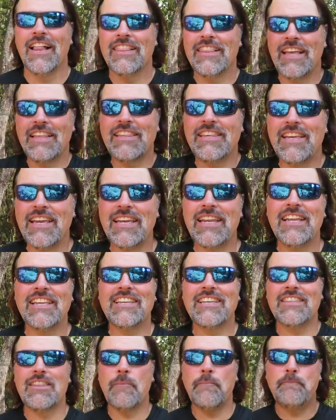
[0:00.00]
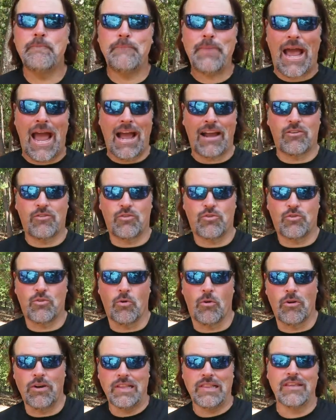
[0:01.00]
let's get into the
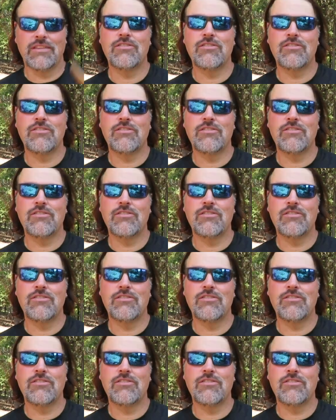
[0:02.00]
backstory.